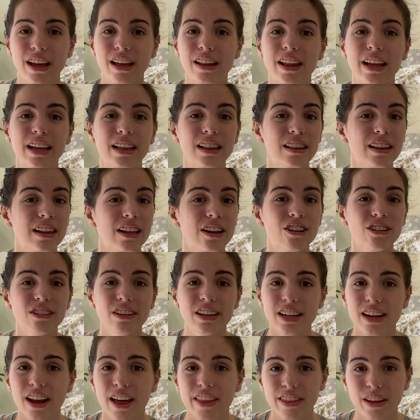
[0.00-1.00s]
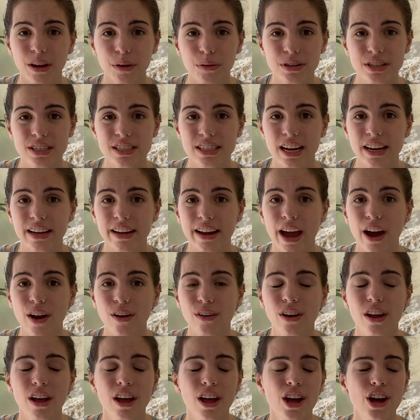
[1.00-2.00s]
Like literally nothing would stay down.